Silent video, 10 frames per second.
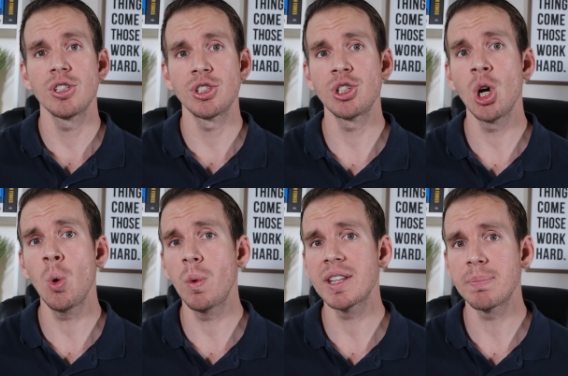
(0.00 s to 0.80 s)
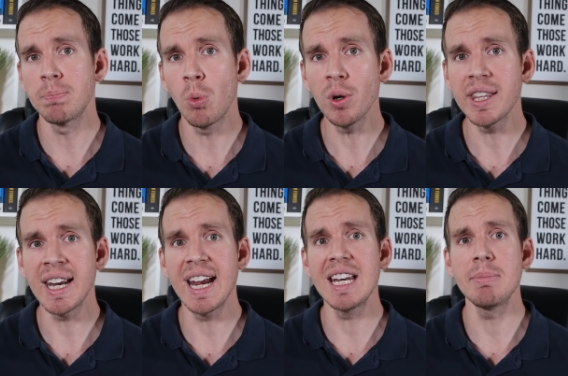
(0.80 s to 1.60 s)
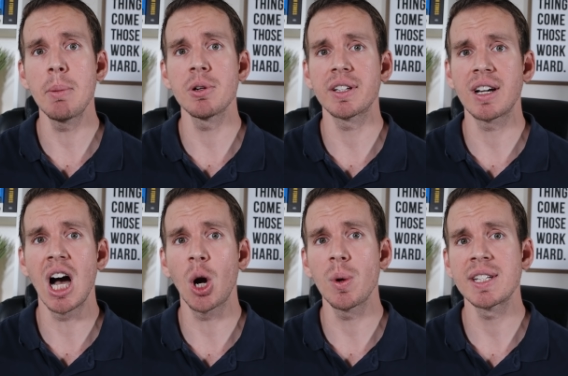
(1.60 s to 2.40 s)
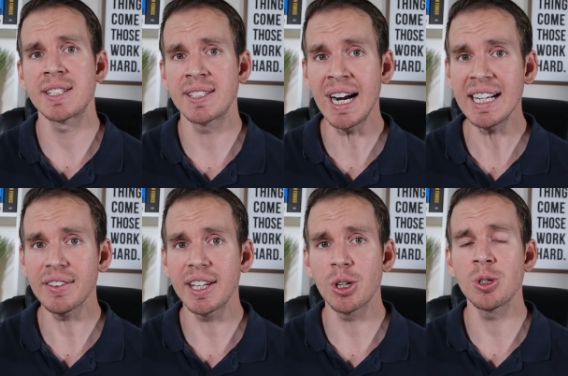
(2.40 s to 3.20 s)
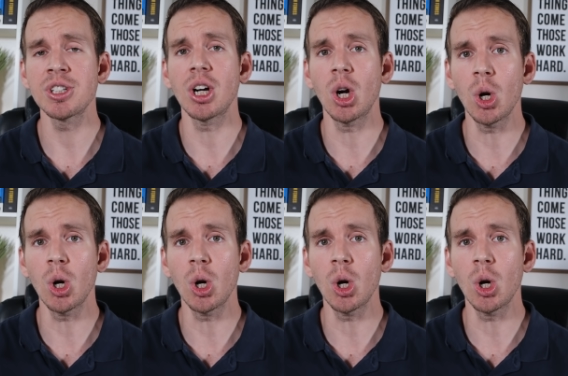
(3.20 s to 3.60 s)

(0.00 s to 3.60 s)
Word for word: So with more than 80 members of Congress signing letters